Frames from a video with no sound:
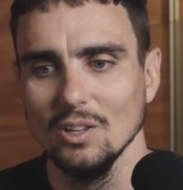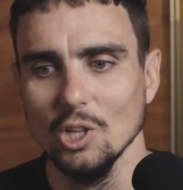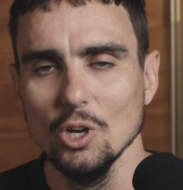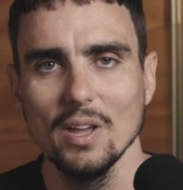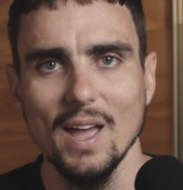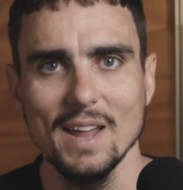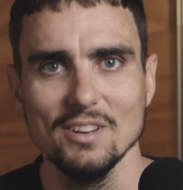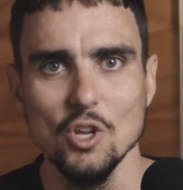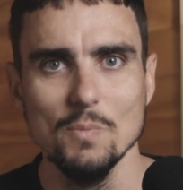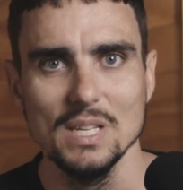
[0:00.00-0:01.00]
look
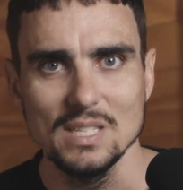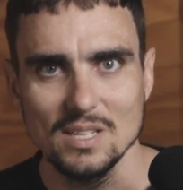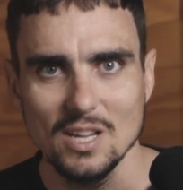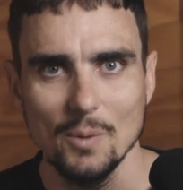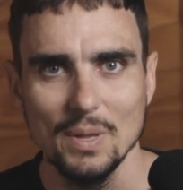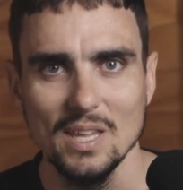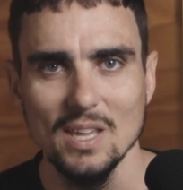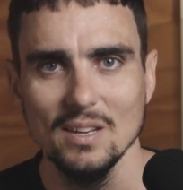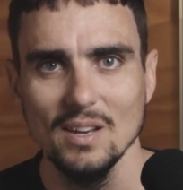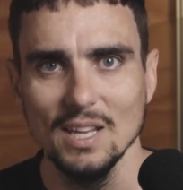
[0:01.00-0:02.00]
at new business coming
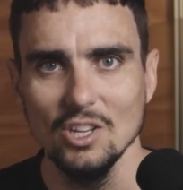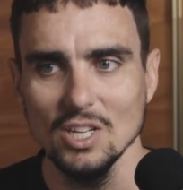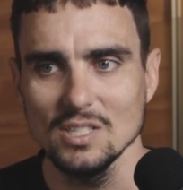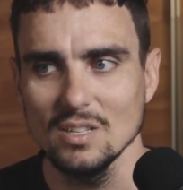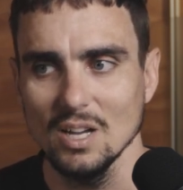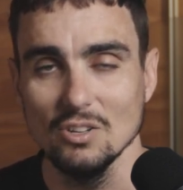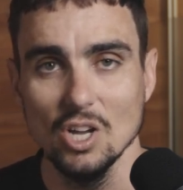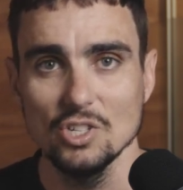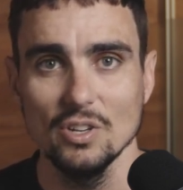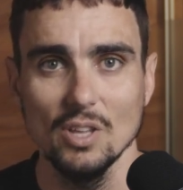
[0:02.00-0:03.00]
in and you don't start
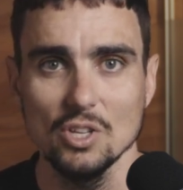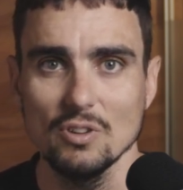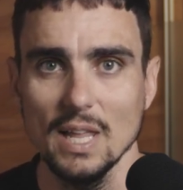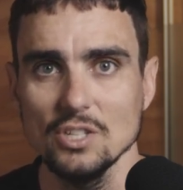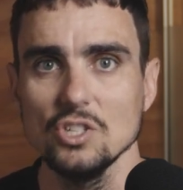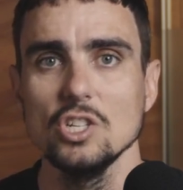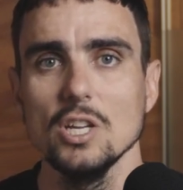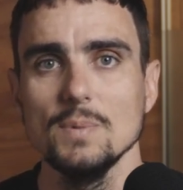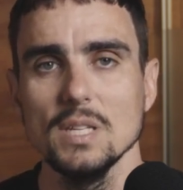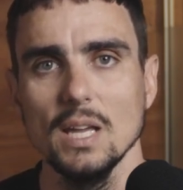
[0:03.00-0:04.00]
nurturing those
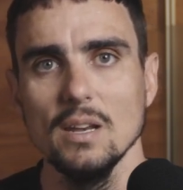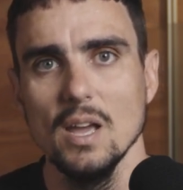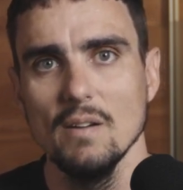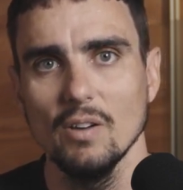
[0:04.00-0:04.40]
relationships and